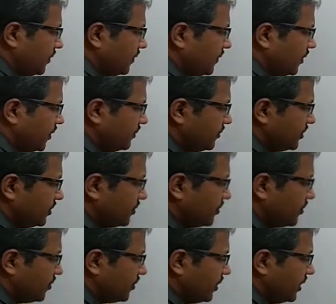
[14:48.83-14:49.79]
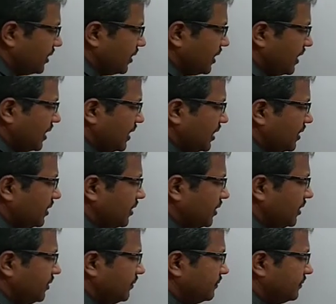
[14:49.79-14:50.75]
So I am just drawing the
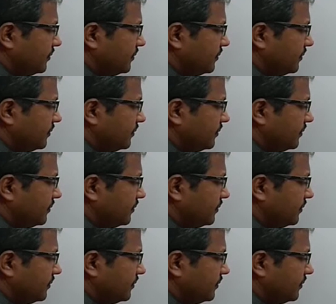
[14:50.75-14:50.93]
adenine